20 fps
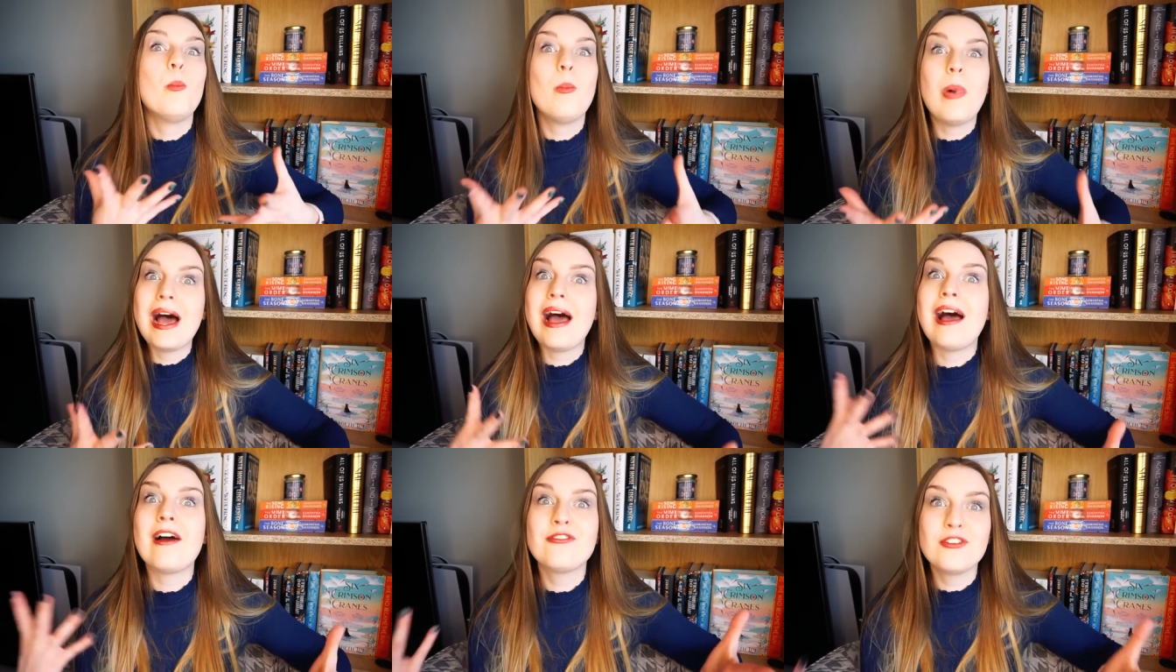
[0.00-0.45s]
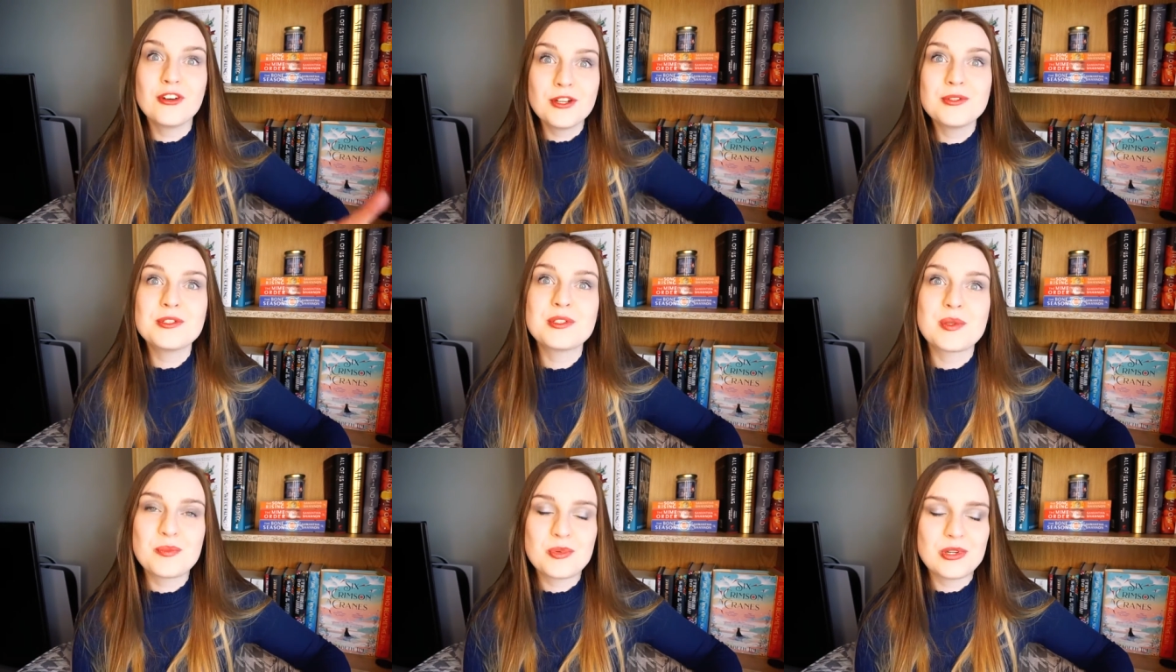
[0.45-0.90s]
but I thought
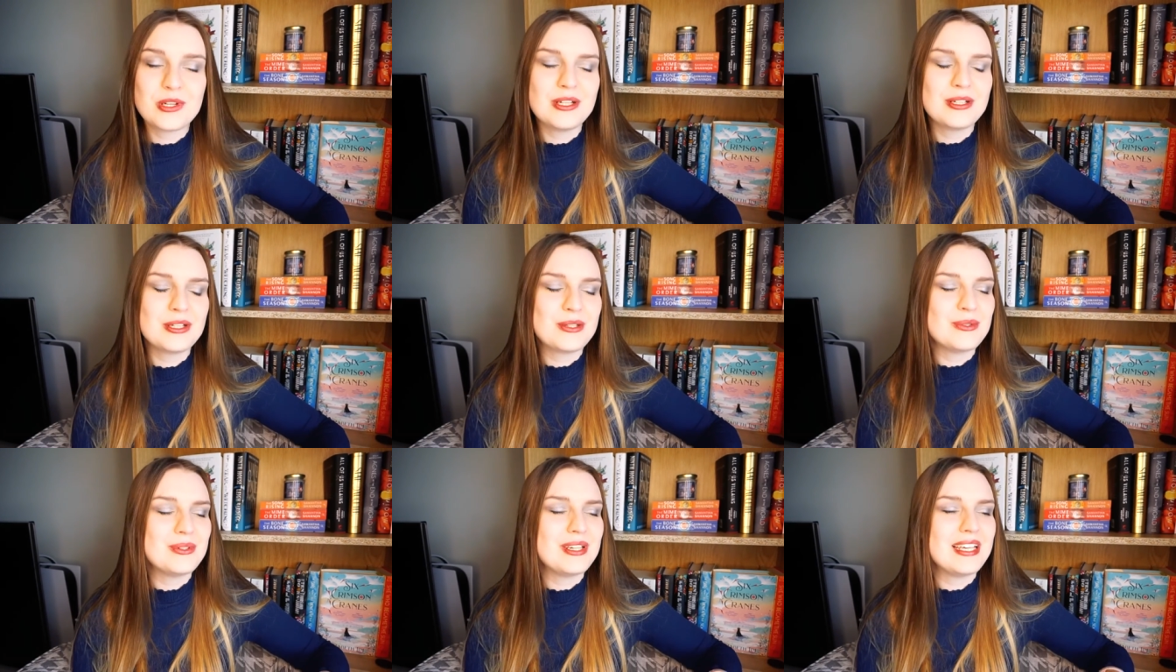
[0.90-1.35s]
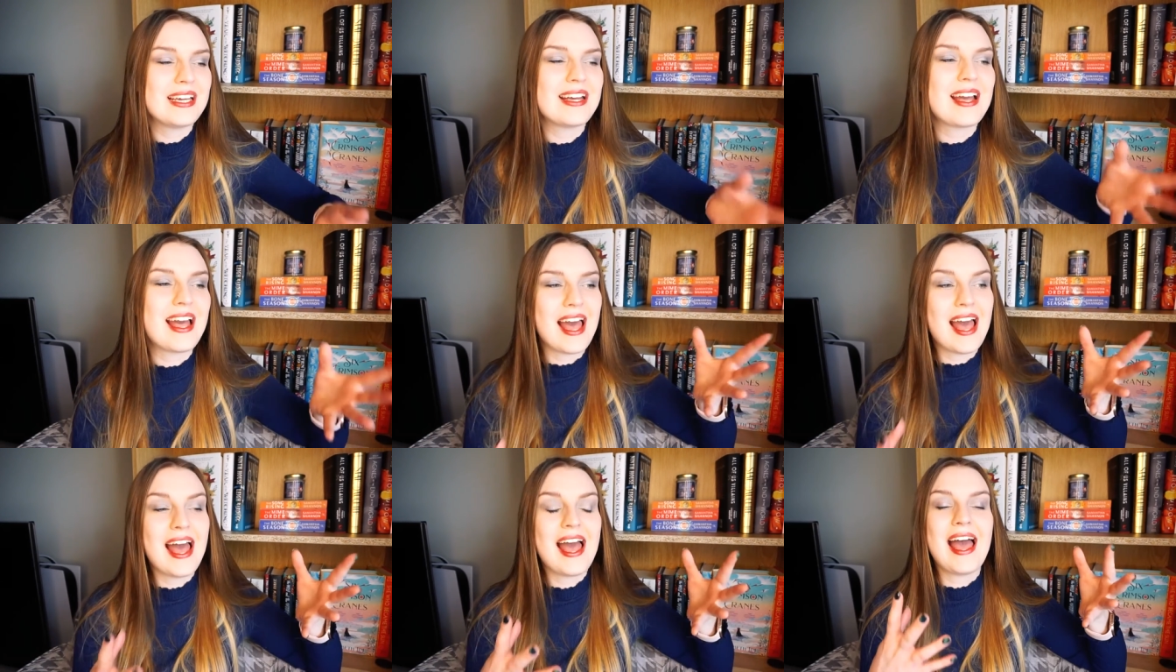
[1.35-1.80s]
it was a pretty
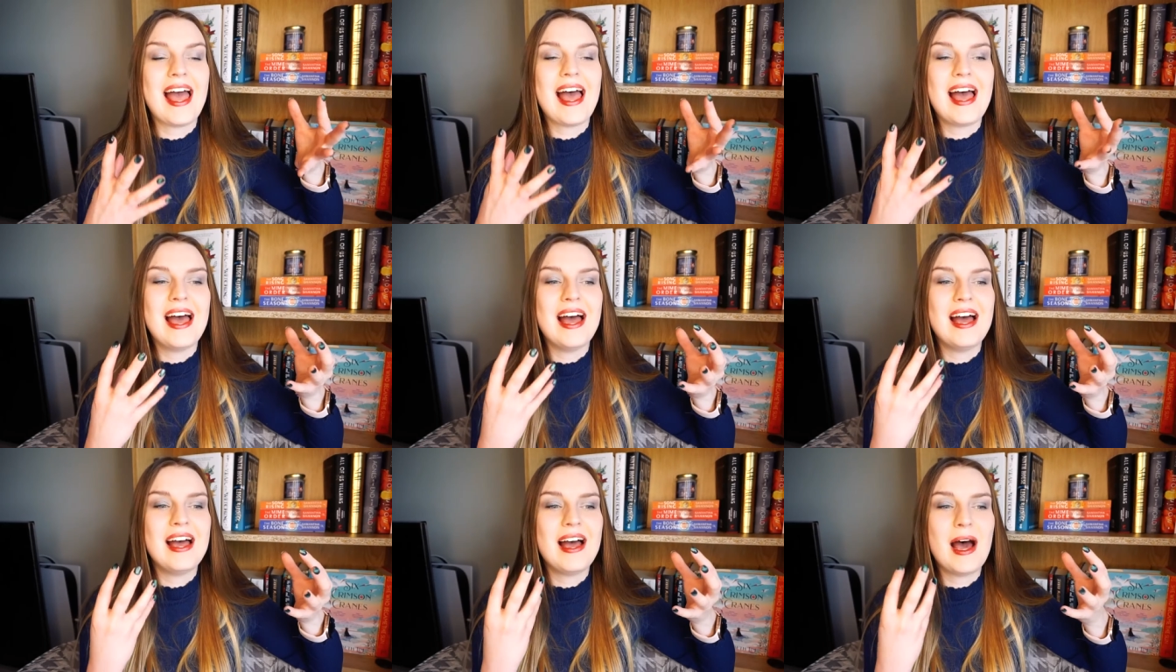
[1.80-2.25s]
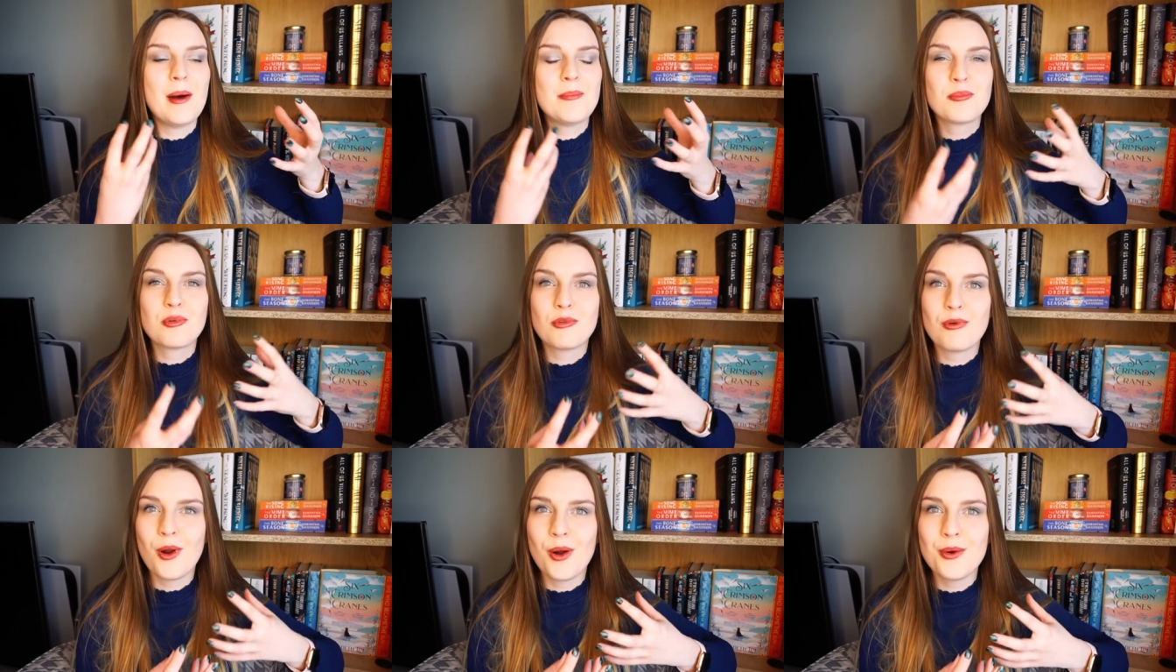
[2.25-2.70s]
unique
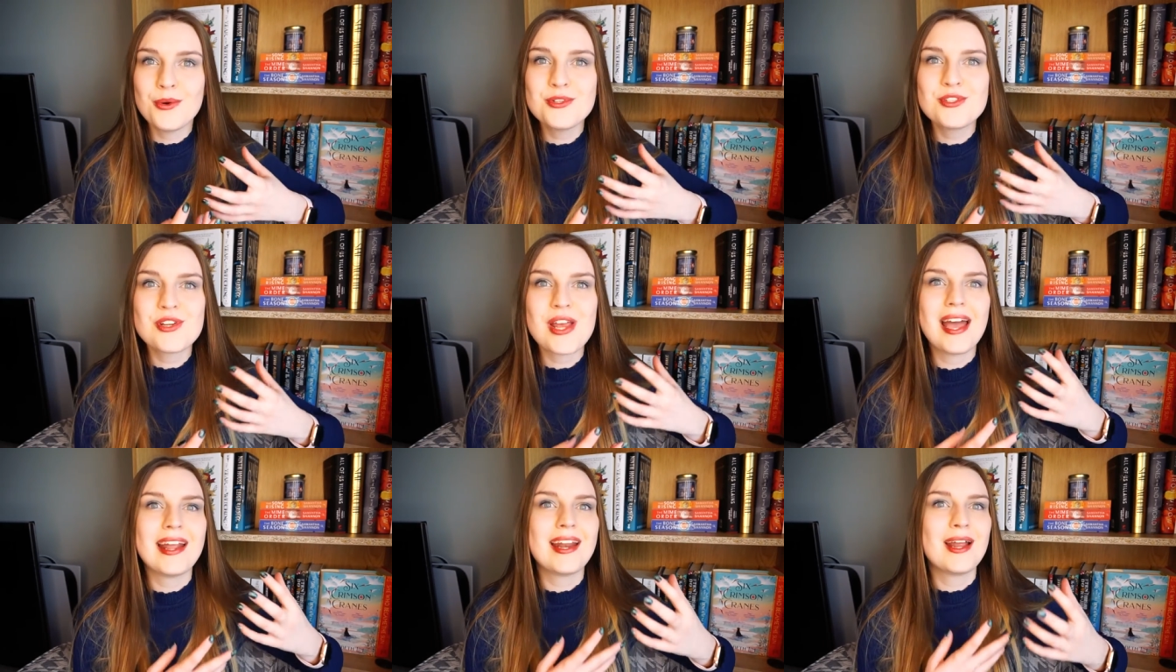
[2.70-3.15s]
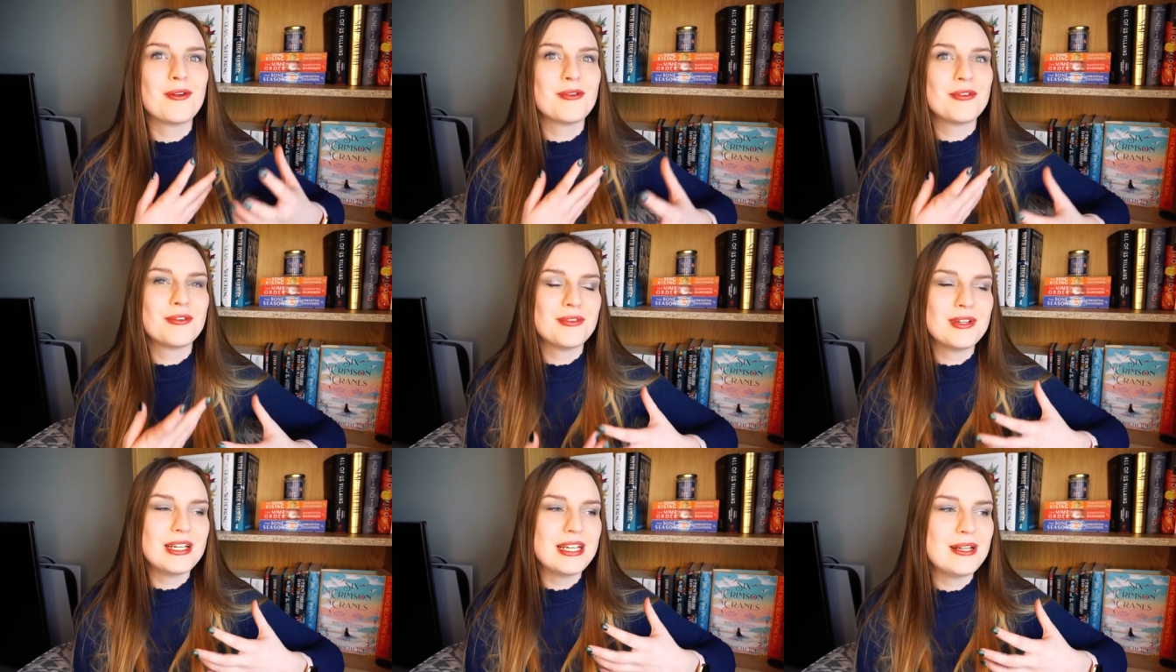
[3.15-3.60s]
approach, and I
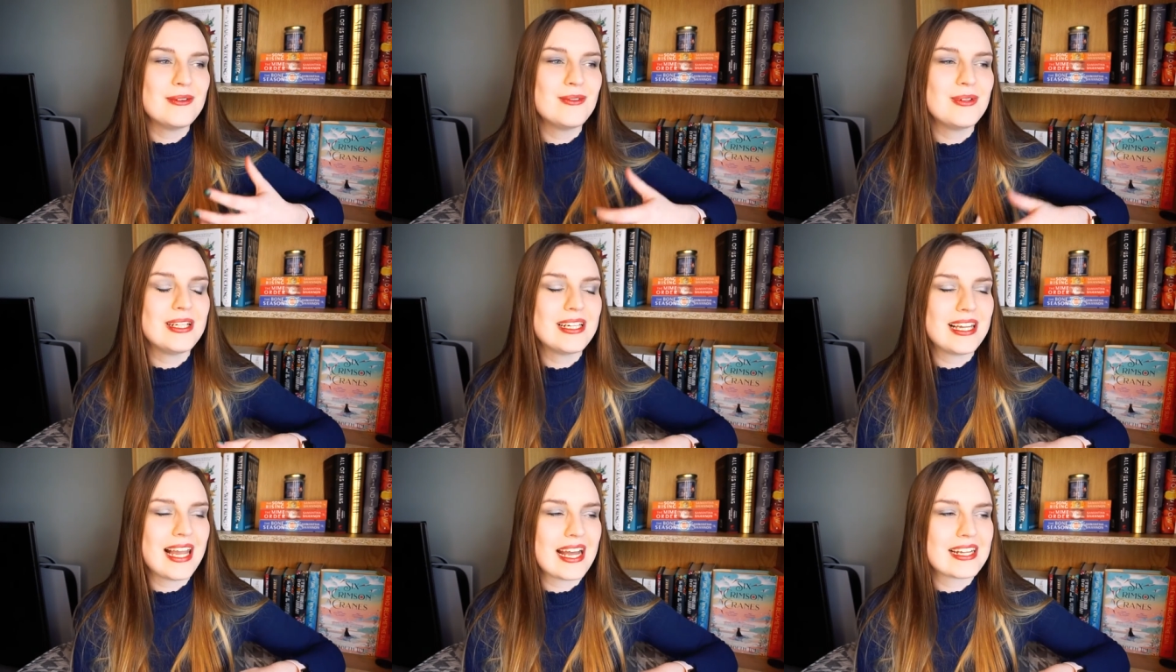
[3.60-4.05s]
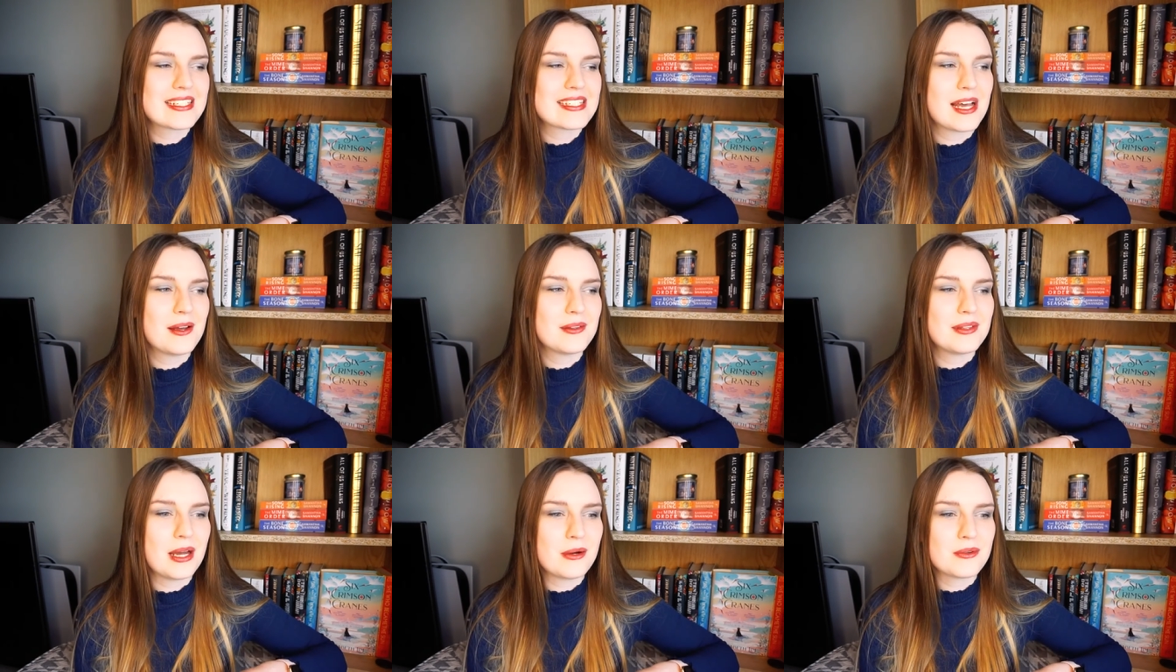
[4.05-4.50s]
really liked
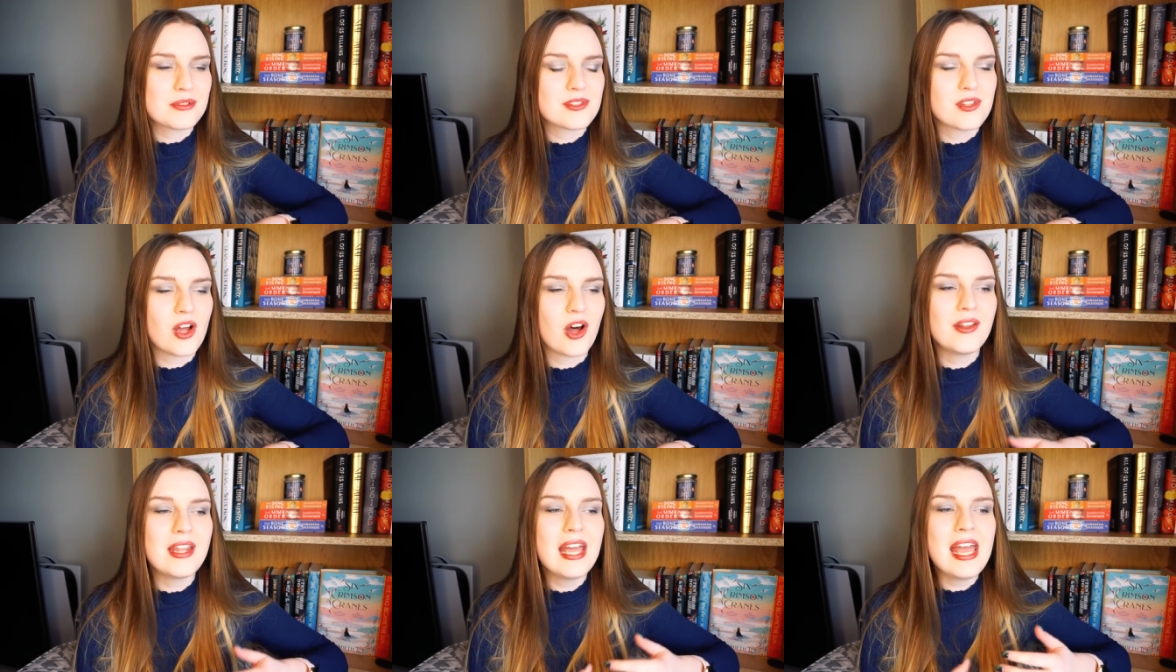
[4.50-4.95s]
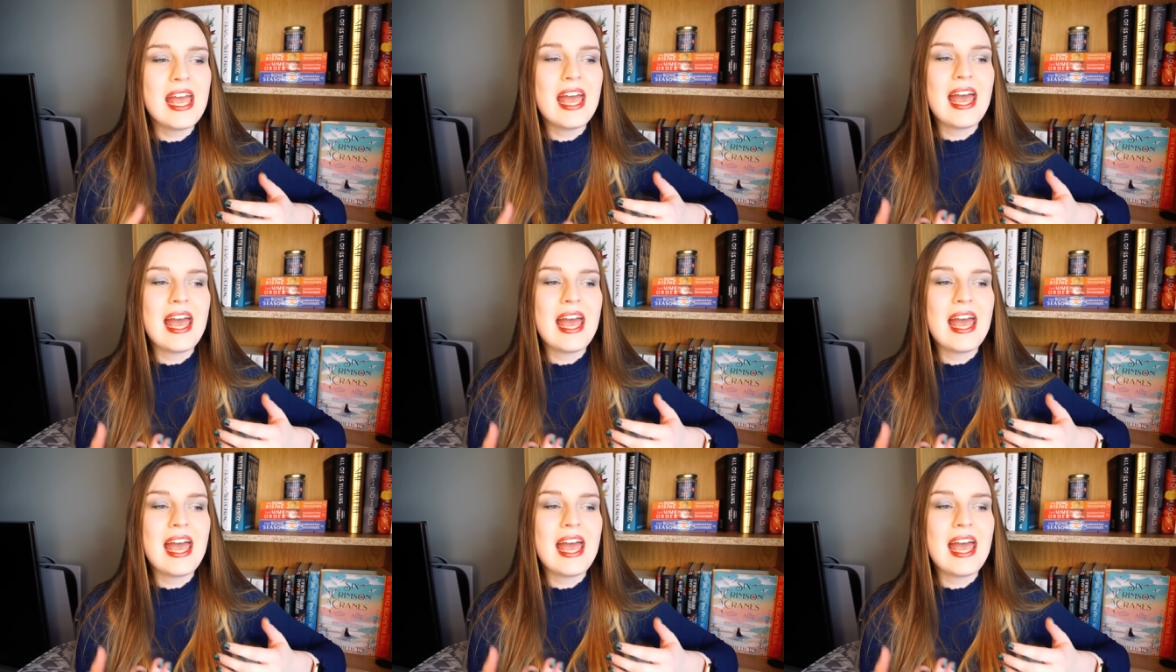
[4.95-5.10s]
how that was done,